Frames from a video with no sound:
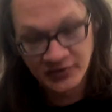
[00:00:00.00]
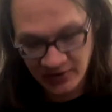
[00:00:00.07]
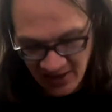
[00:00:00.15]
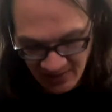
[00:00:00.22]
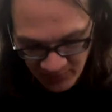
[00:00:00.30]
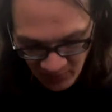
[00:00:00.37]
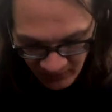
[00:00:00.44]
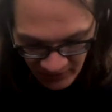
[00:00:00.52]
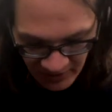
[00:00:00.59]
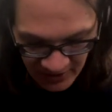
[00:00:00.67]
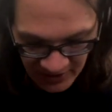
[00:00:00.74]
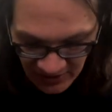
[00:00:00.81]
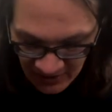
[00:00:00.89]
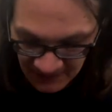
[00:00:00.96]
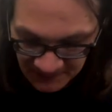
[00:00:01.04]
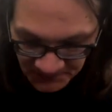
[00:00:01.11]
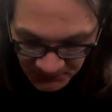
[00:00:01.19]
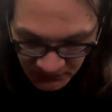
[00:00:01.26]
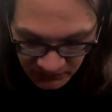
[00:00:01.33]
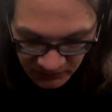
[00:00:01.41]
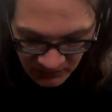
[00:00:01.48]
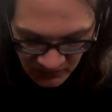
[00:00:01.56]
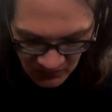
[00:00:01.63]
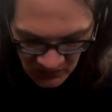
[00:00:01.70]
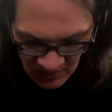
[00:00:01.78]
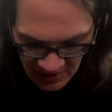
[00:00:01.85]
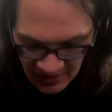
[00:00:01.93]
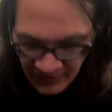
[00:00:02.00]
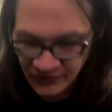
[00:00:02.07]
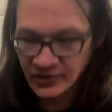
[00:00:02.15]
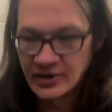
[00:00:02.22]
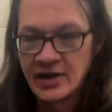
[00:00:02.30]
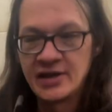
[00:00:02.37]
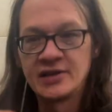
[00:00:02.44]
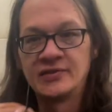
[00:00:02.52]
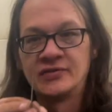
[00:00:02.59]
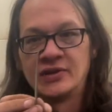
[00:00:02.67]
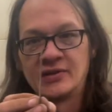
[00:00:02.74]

gap over here. And so now you can see